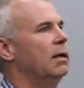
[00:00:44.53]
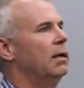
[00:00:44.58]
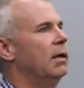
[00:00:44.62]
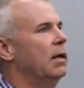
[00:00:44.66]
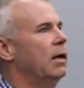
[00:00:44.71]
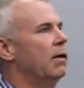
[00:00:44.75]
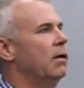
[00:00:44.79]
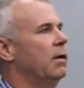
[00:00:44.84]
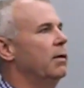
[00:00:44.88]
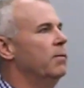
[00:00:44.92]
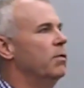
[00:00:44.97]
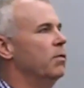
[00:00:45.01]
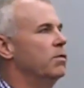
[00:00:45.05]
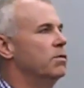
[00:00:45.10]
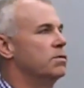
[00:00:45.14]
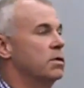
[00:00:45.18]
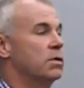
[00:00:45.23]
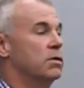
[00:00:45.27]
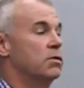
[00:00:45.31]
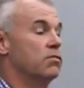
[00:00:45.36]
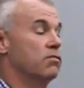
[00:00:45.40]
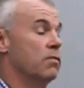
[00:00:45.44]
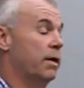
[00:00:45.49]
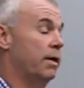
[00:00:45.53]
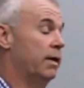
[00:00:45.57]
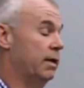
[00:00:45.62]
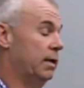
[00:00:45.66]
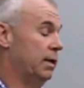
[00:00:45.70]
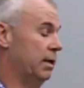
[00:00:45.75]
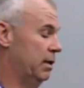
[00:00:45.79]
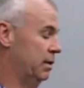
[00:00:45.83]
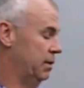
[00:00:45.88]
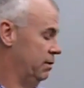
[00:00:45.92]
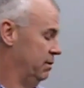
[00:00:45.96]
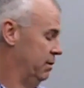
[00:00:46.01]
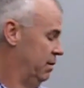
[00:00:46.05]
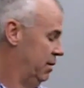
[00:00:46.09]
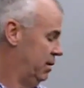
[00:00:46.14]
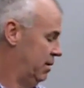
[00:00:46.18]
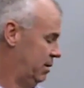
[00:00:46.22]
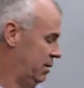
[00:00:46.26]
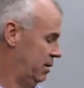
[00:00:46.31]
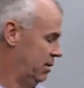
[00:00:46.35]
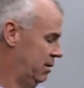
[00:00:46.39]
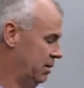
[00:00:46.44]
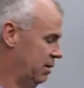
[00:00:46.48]
Now, Emmett was a great kid.
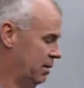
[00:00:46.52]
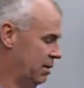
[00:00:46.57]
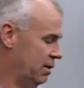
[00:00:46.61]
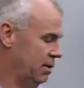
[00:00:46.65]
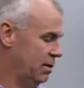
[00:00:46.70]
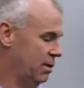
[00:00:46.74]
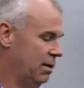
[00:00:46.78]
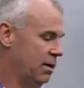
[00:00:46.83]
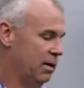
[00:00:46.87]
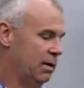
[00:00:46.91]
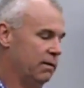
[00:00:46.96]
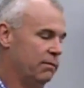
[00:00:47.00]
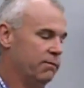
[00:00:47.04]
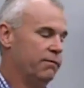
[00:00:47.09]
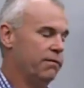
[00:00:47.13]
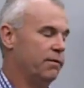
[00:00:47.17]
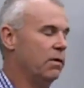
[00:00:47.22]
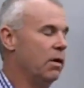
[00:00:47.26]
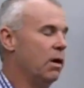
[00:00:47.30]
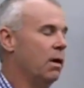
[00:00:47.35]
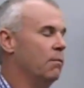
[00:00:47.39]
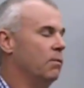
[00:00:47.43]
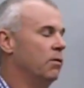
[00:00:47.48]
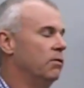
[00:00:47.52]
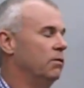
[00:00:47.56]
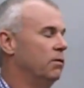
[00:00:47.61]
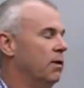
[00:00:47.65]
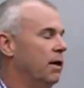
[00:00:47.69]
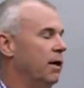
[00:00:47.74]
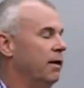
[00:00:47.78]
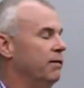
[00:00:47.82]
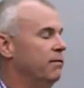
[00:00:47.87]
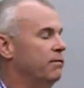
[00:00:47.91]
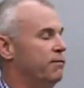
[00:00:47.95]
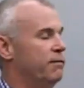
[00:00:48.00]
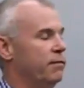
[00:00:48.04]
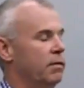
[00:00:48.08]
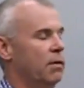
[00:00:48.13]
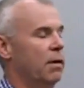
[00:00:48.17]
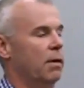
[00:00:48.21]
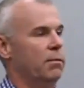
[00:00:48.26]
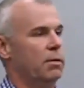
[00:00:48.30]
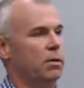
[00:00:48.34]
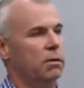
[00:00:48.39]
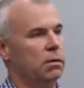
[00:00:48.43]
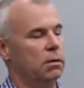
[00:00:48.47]
He uh, had a phenomenal life,
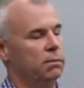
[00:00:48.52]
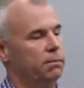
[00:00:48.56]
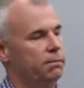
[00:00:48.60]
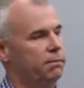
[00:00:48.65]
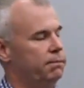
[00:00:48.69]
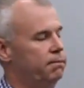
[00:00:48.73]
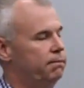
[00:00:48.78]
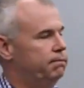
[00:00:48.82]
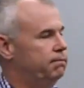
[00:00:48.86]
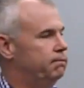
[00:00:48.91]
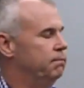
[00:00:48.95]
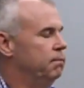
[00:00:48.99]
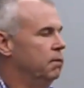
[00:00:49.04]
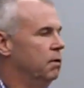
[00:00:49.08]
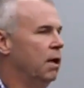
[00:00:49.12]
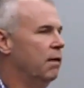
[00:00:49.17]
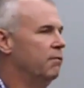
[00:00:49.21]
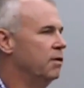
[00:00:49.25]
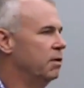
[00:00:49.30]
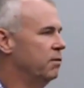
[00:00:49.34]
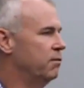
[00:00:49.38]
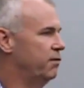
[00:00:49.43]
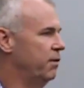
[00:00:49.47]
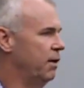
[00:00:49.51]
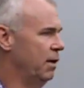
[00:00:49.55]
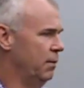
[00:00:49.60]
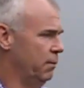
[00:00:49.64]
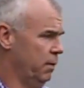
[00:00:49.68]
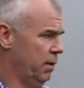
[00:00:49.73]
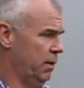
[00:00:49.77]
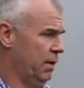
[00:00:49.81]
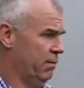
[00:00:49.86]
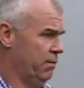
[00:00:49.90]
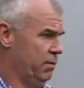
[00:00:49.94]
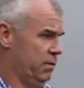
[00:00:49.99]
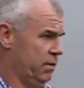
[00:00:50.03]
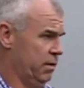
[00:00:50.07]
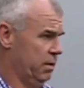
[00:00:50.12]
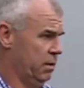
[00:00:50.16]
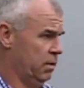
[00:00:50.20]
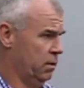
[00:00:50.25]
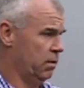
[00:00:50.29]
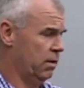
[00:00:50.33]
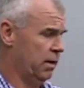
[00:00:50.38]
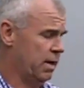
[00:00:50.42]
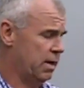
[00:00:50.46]
phenomenal loving family, everything
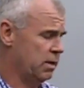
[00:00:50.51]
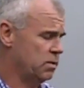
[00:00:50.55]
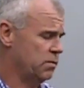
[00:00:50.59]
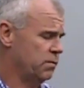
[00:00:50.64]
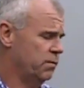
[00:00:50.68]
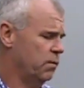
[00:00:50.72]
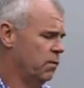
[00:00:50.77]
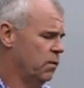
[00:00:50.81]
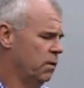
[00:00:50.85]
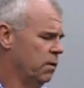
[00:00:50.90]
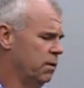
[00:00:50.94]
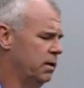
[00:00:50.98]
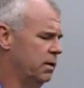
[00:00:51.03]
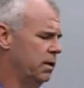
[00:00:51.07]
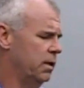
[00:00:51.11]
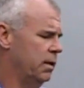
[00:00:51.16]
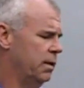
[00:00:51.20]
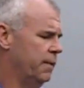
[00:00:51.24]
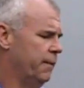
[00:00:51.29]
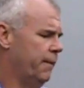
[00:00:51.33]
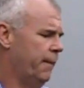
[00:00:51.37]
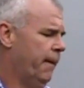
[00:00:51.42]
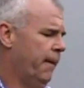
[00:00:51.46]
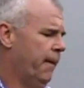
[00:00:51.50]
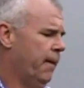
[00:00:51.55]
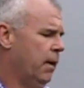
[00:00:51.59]
you could ask for. And, uh,